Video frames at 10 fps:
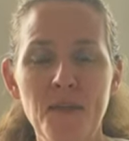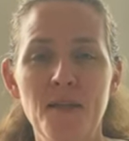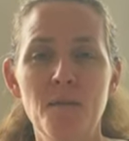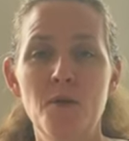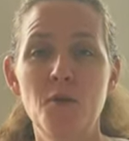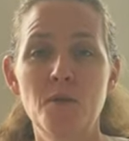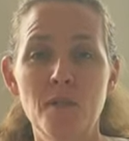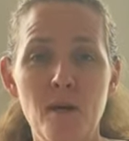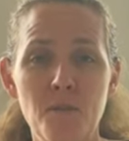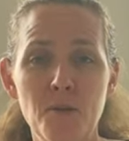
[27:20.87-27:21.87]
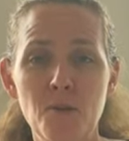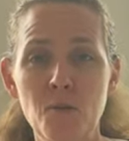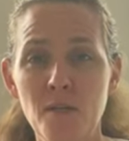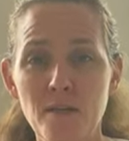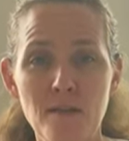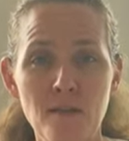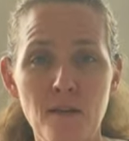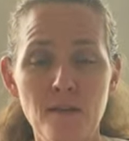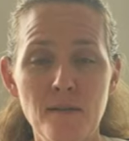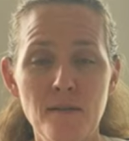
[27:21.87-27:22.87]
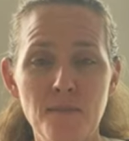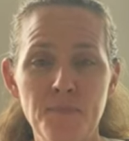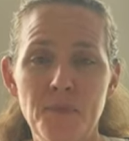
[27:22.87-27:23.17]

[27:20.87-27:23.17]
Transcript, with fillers: Let me know what topics you want to discuss.